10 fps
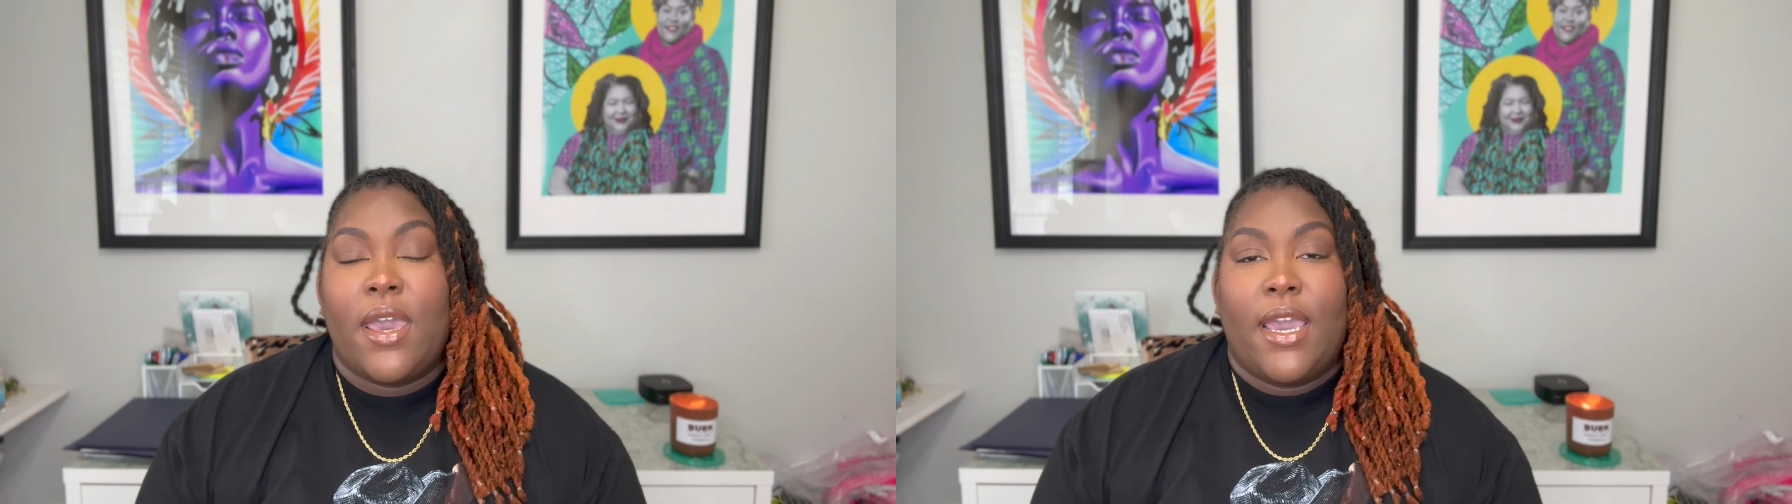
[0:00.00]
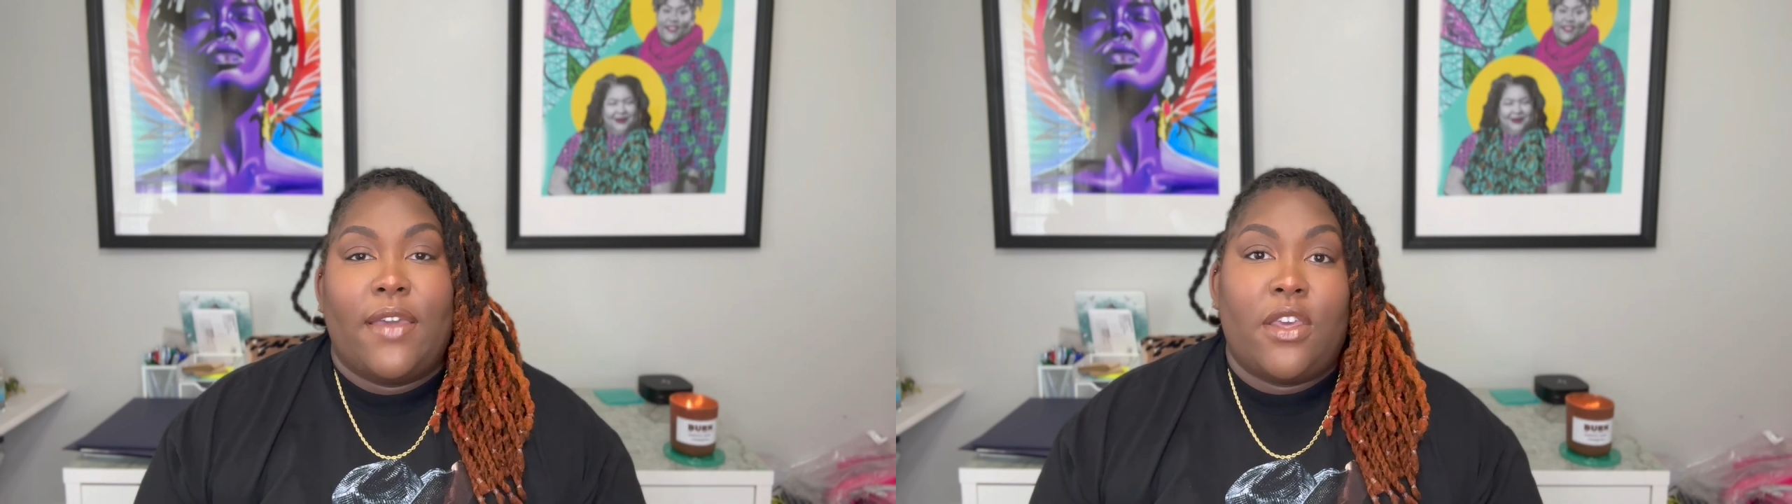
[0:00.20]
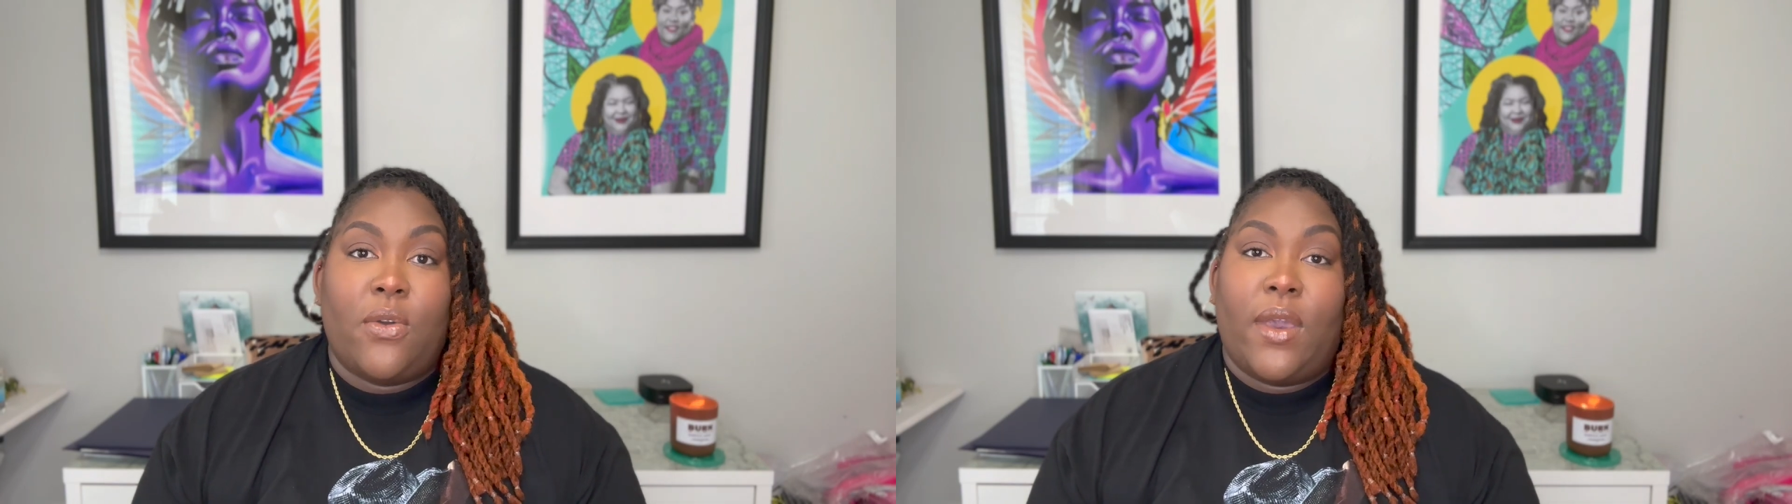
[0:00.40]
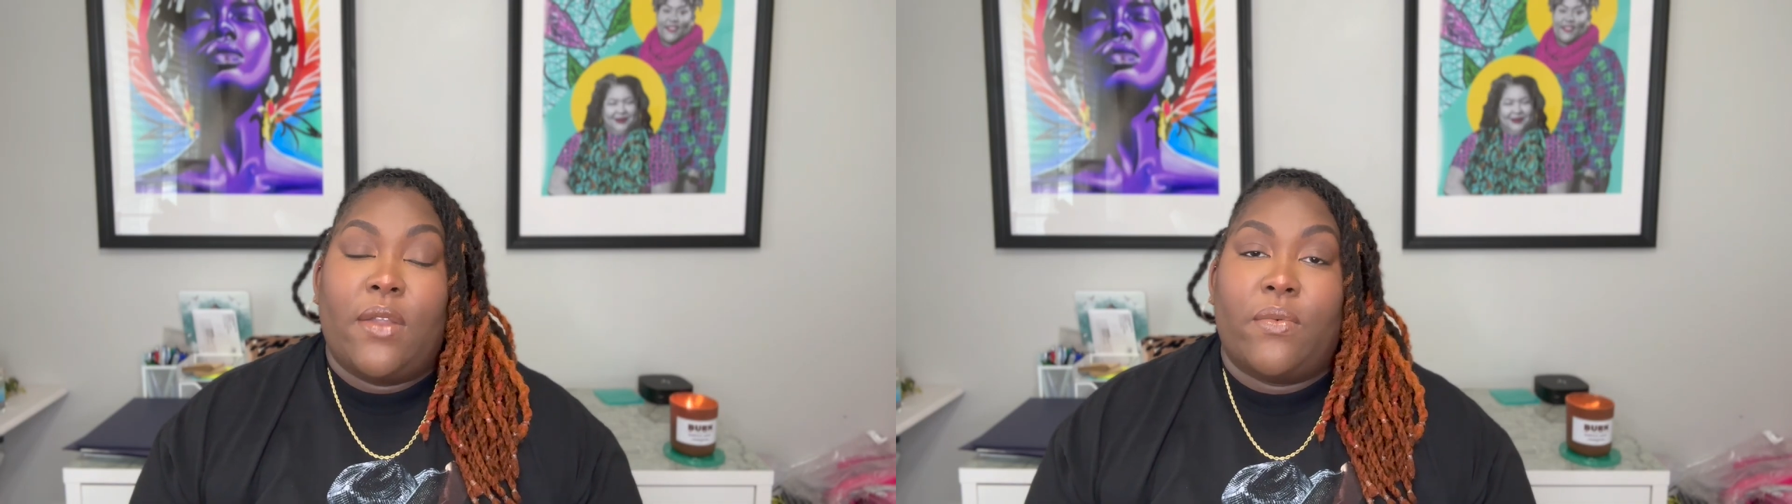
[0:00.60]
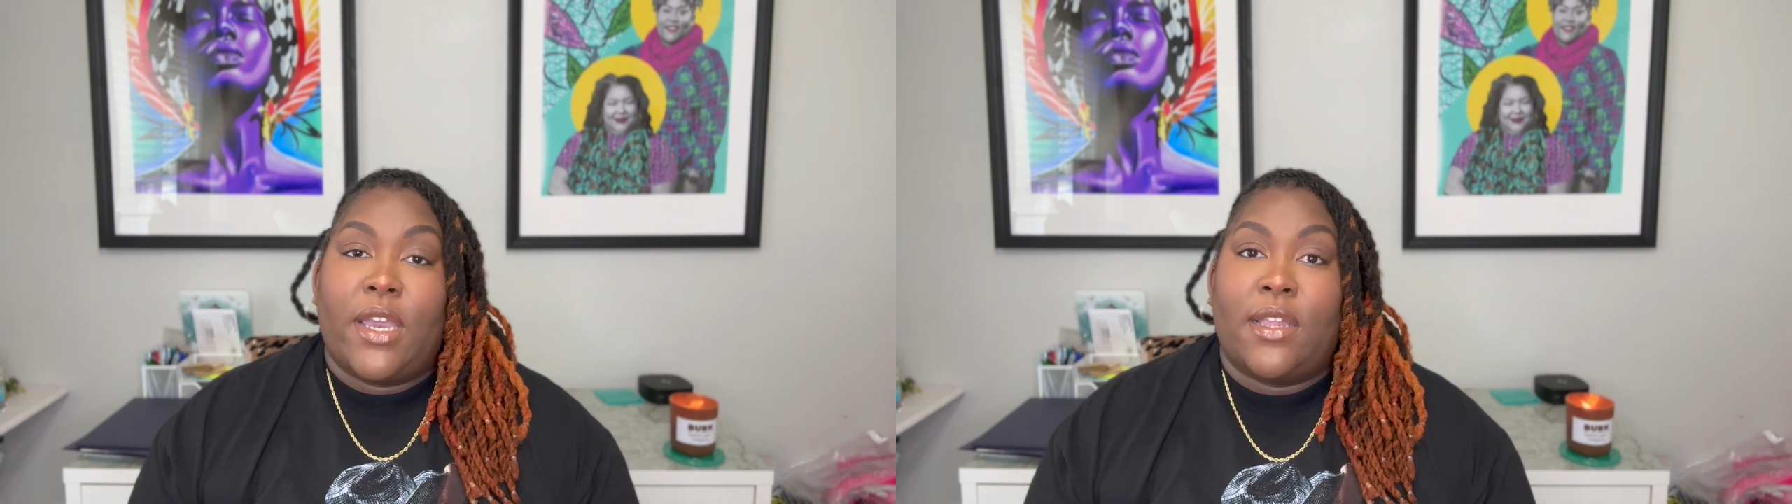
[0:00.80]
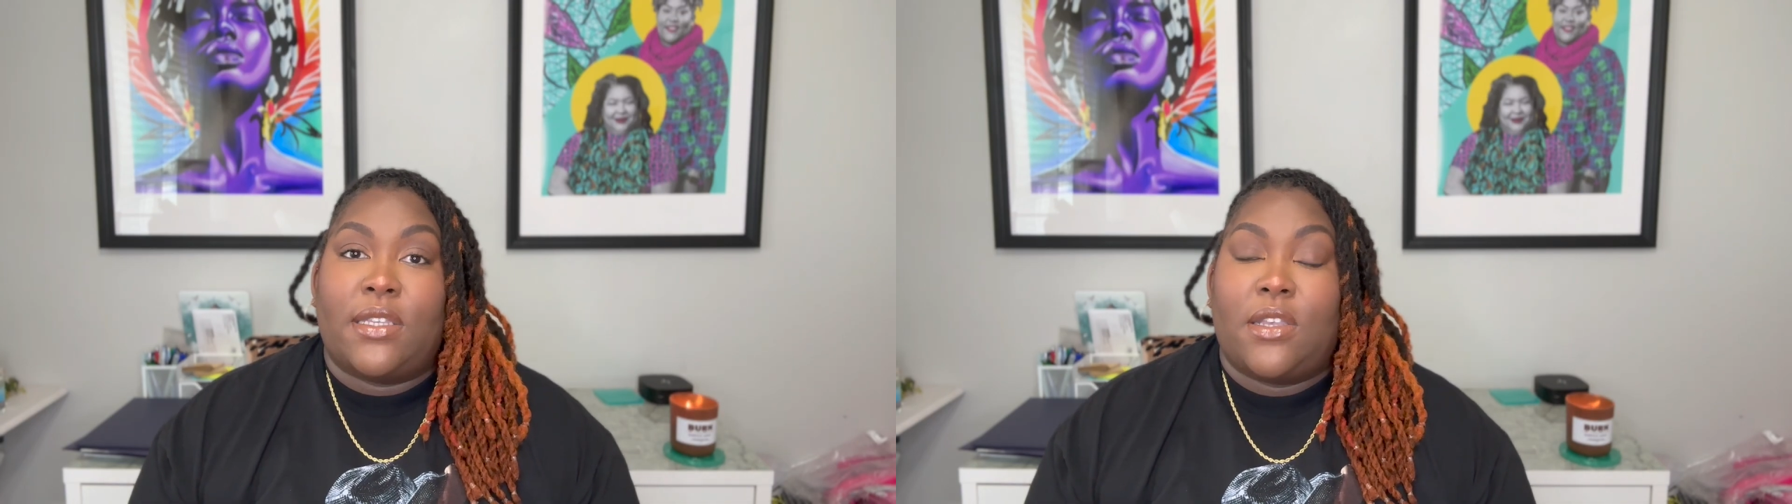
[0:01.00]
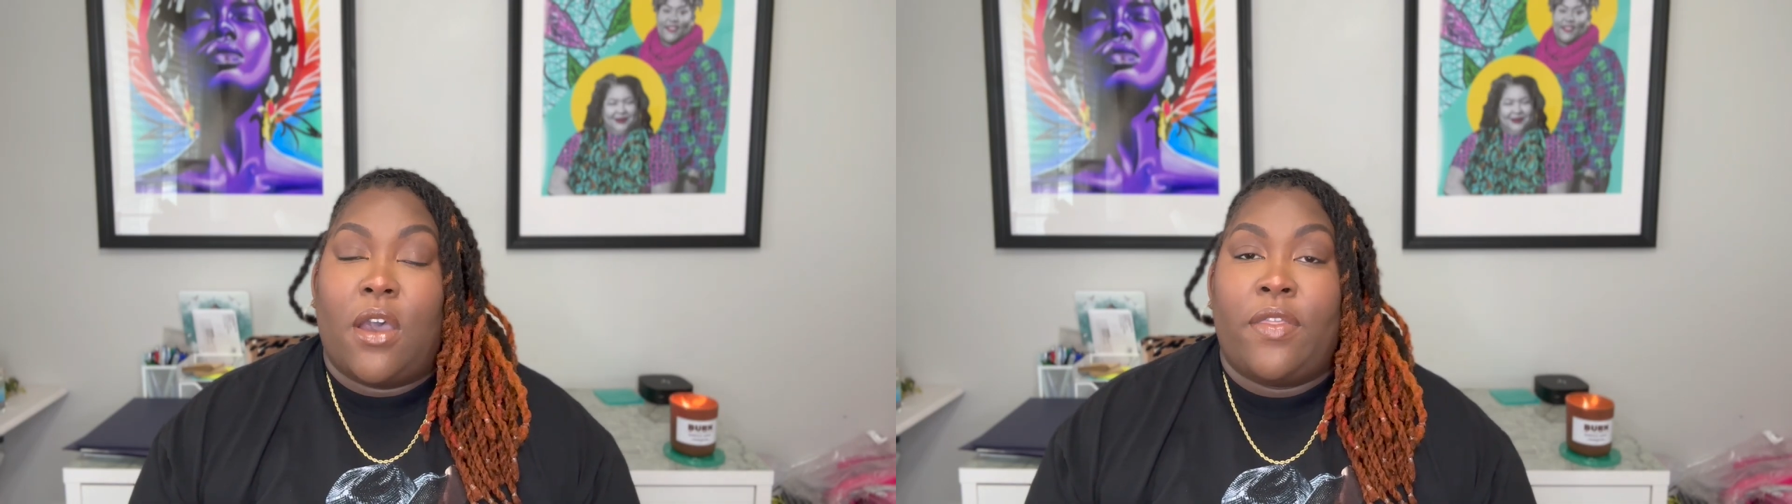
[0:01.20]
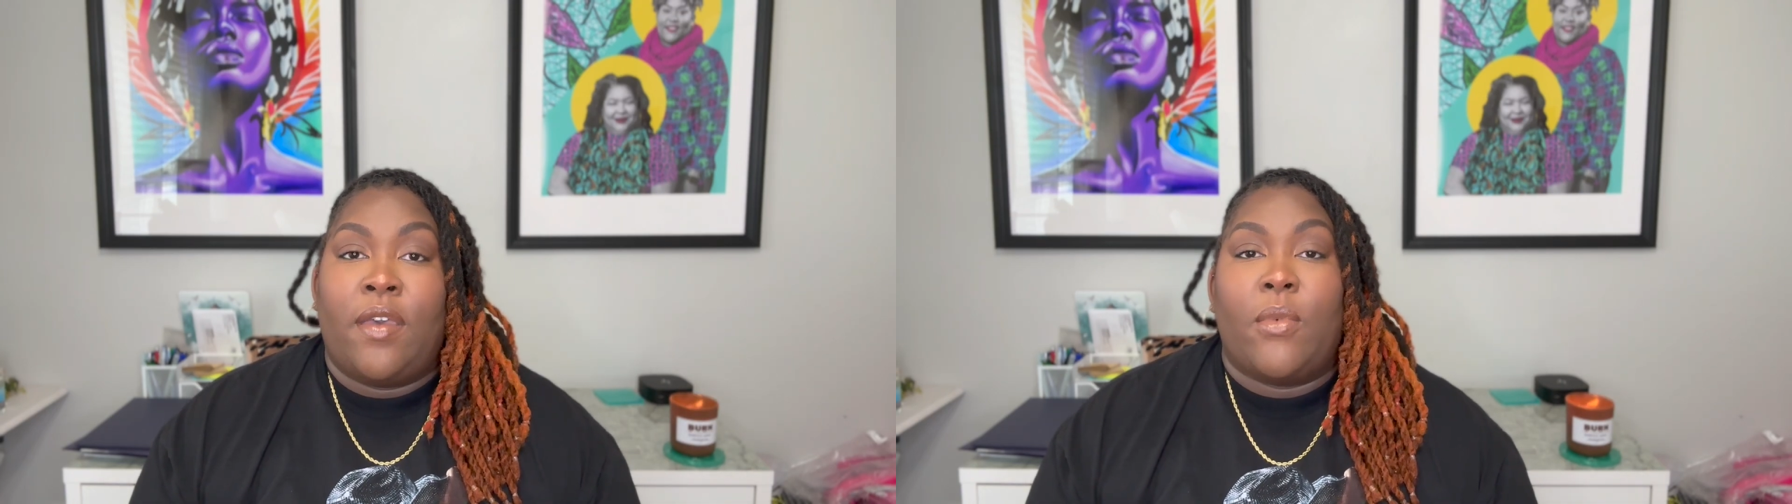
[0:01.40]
and then you can reinstall them,